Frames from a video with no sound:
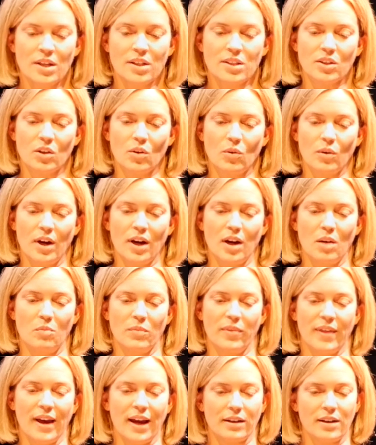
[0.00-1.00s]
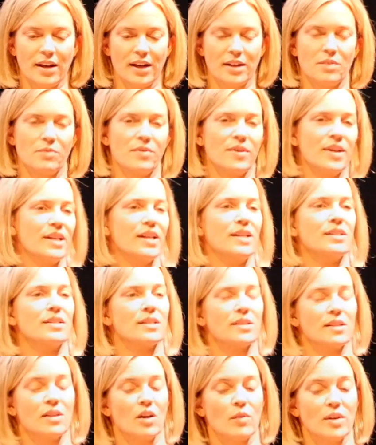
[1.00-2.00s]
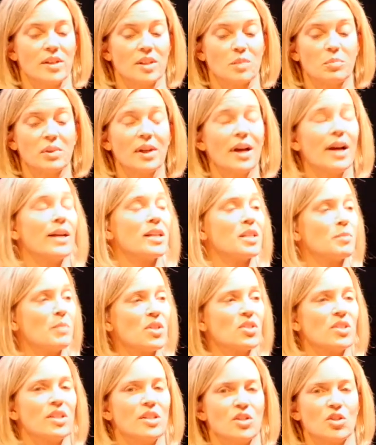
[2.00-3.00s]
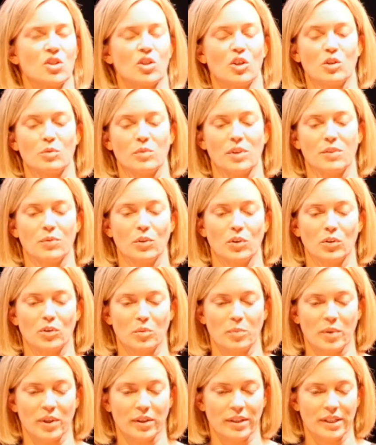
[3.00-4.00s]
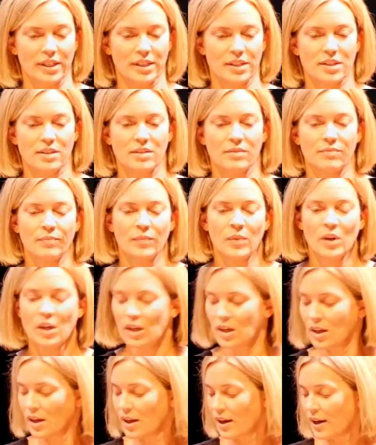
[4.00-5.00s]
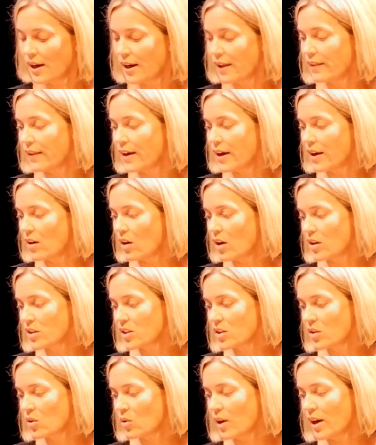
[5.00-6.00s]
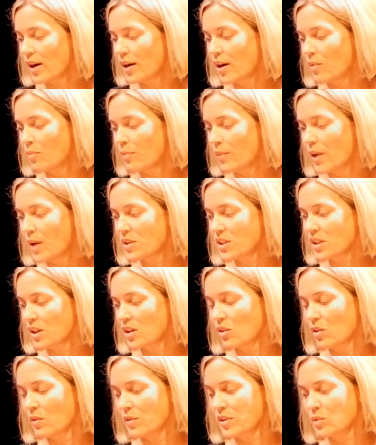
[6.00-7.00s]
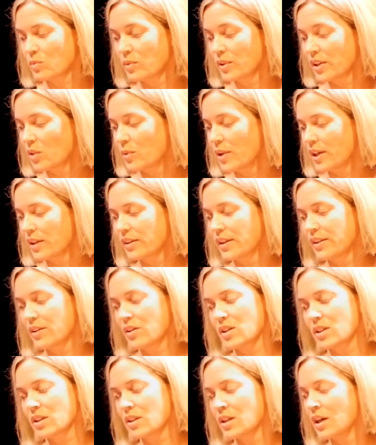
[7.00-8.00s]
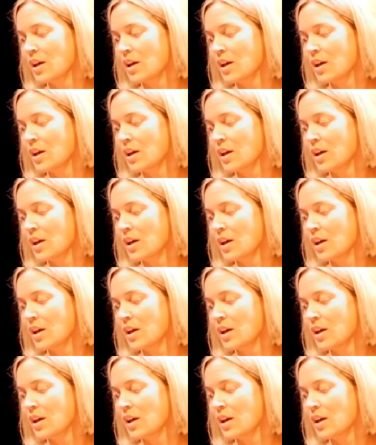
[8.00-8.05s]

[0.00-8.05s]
So that kind of thinking doesn't always apply, especially to children with vulnerabilities. And then also, I'm just going to go this really quickly. There's